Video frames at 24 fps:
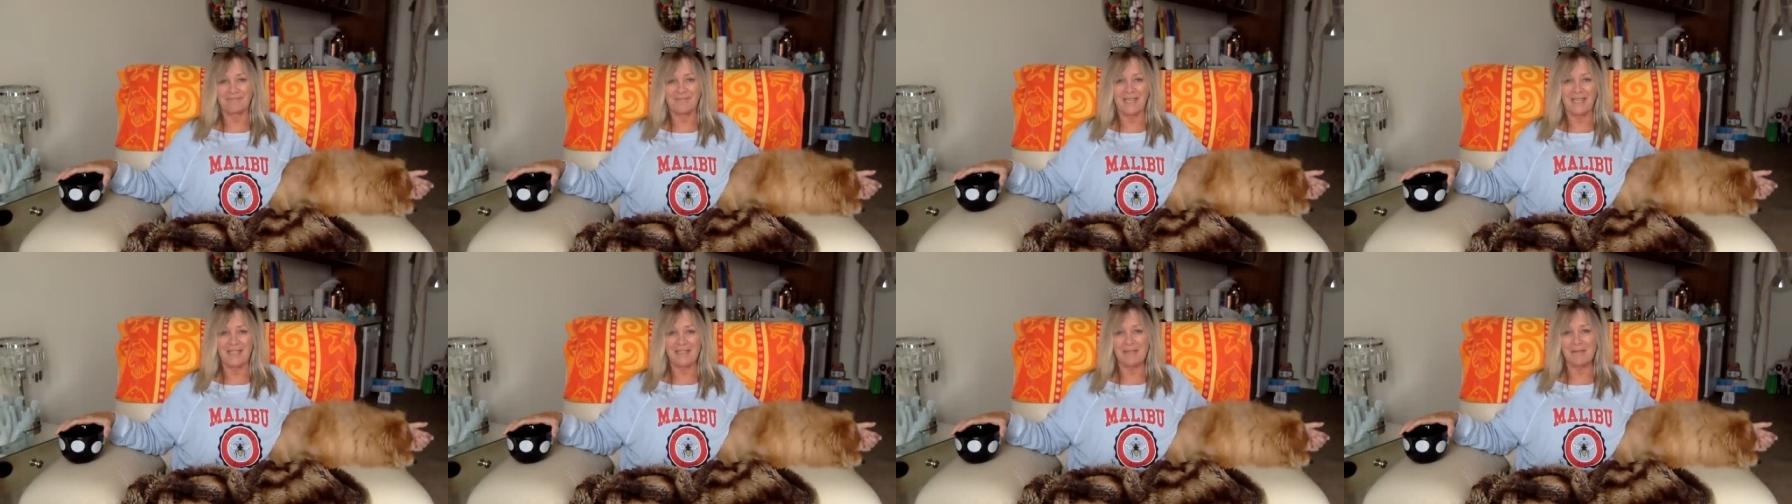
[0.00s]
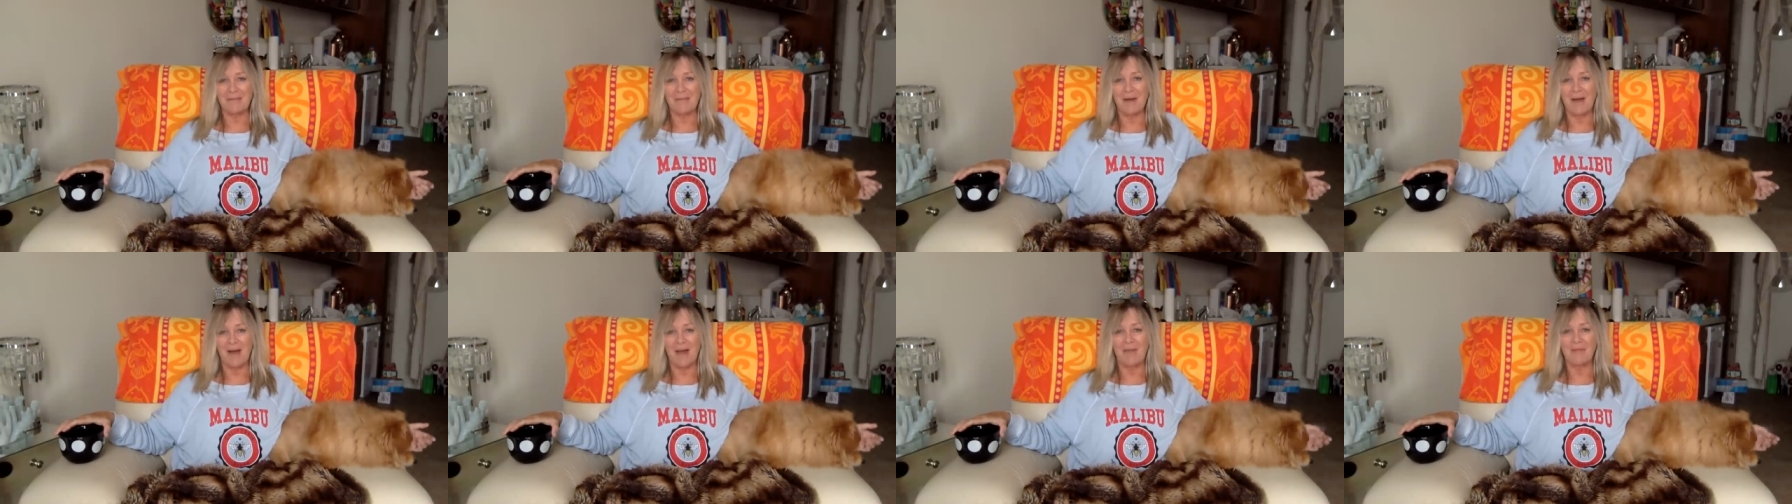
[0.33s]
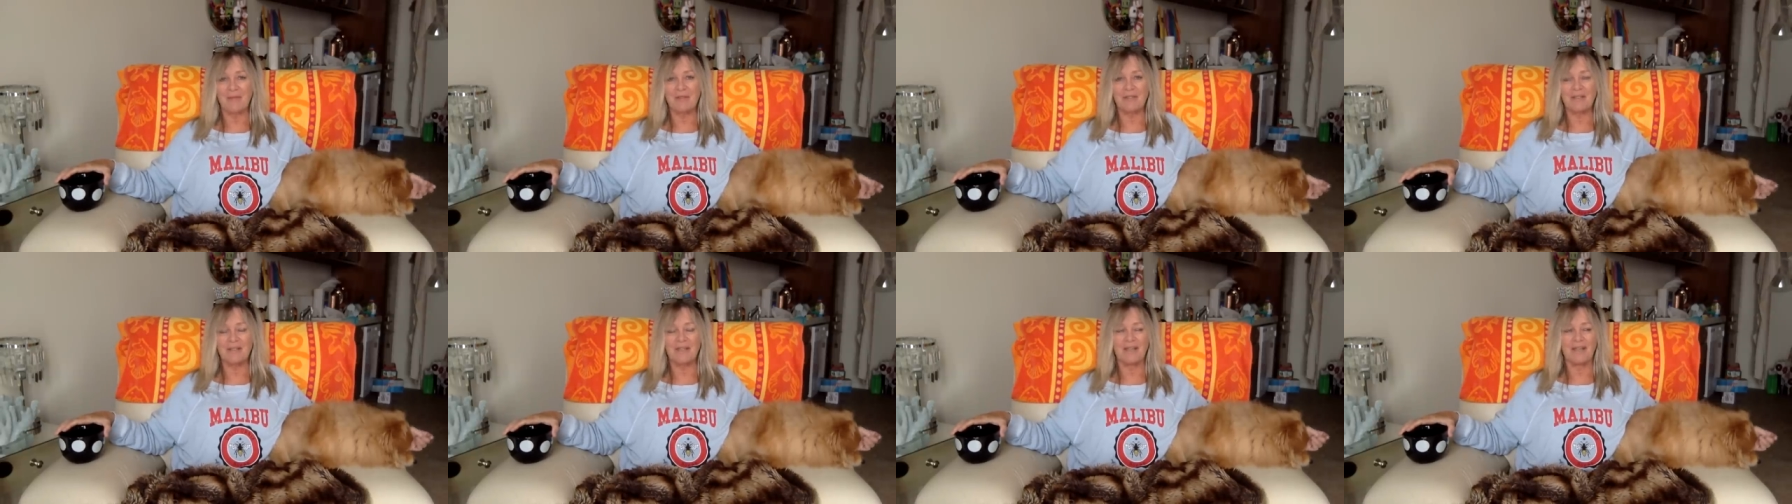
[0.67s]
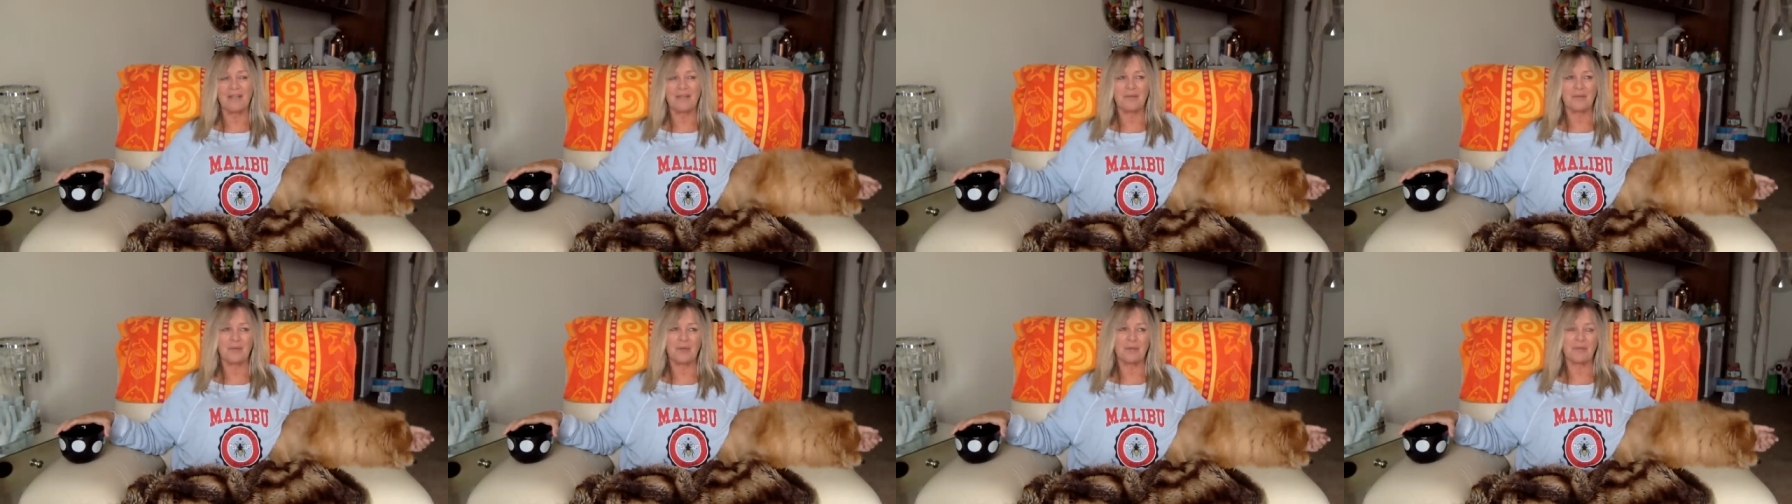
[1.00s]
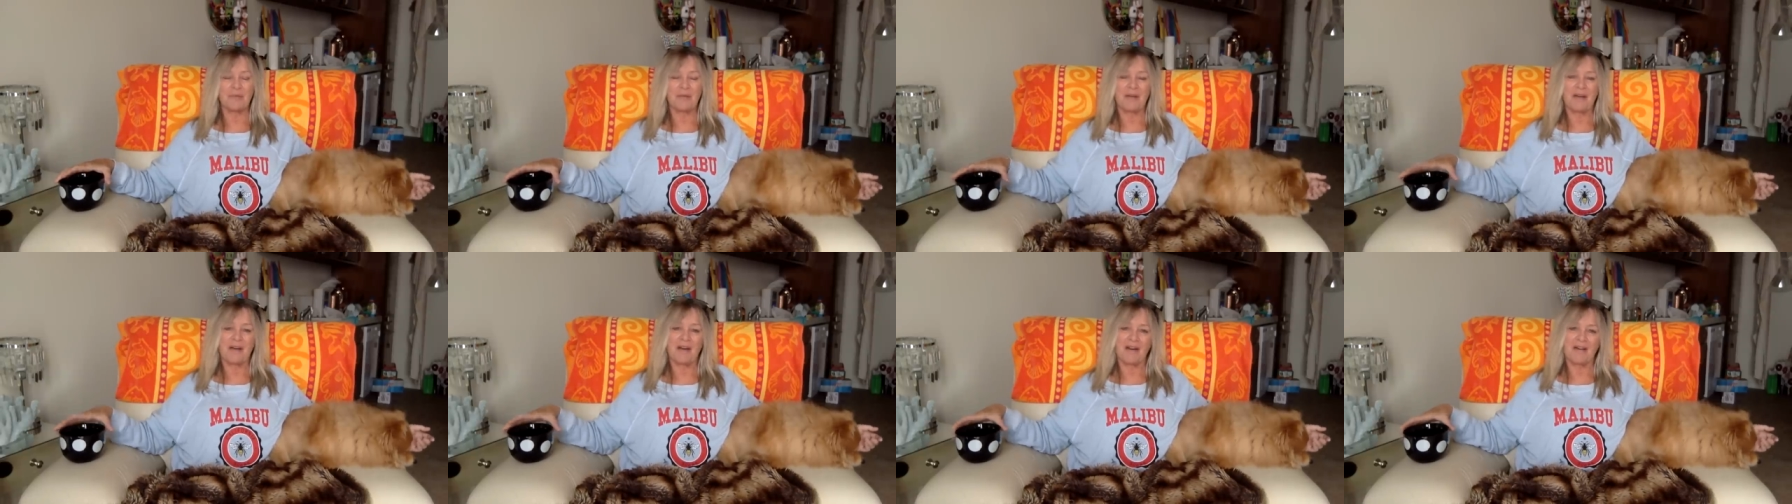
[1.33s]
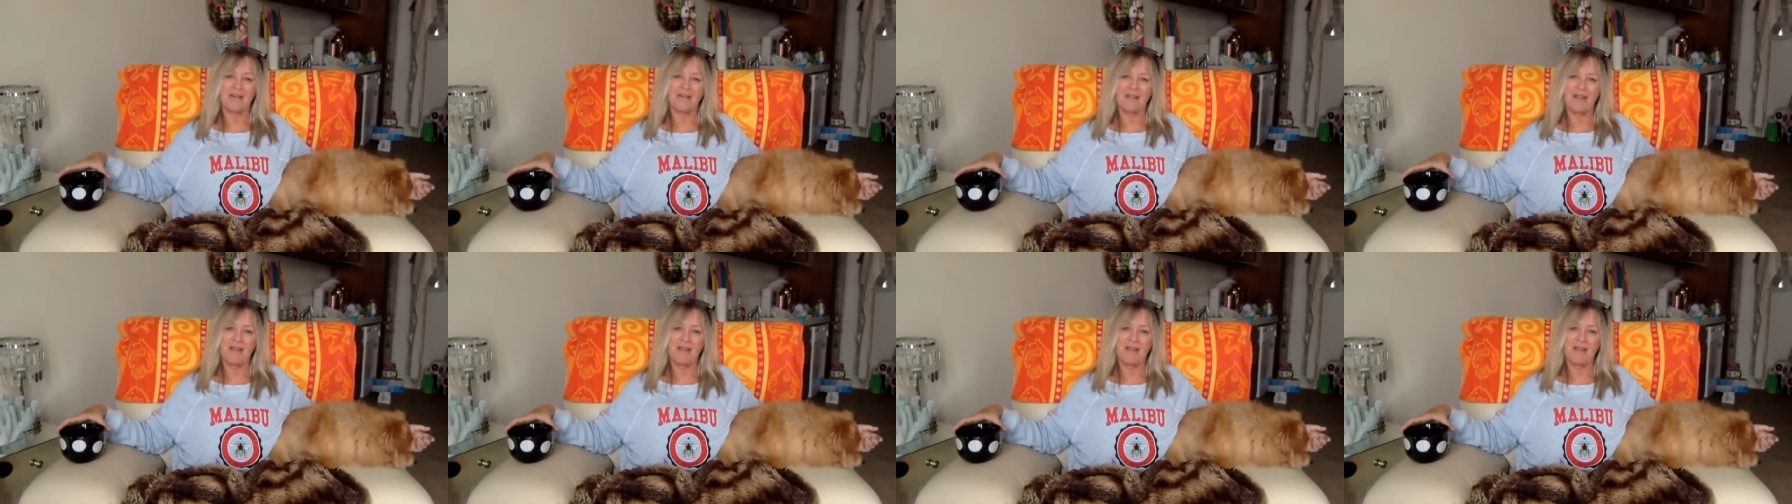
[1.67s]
As a mom, it kind of warmed my heart